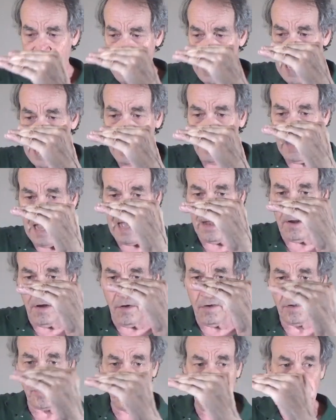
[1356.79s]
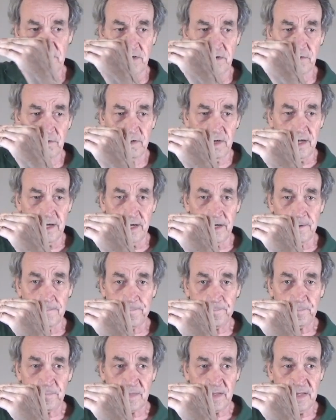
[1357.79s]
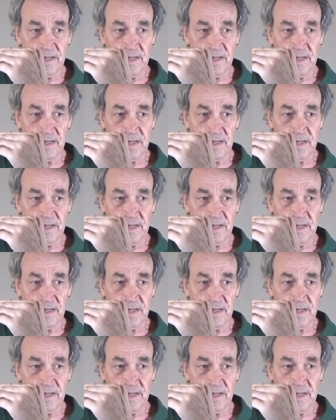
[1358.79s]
and also